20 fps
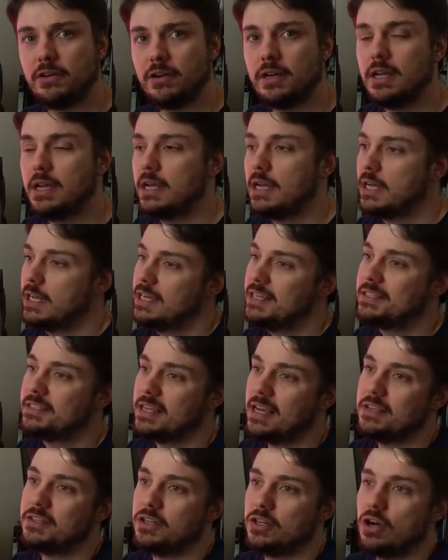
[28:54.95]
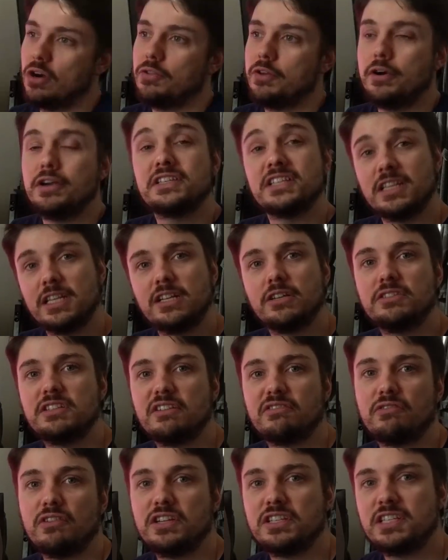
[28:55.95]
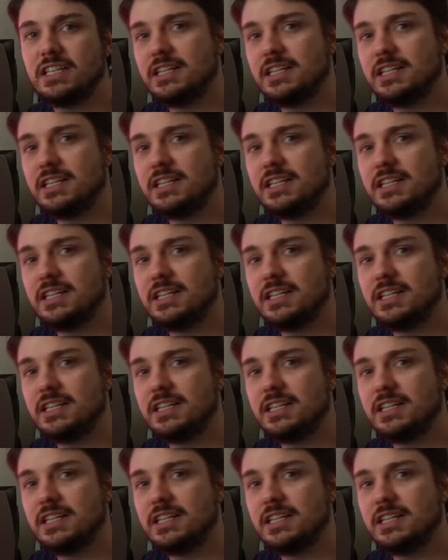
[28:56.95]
and he says there is a little difference.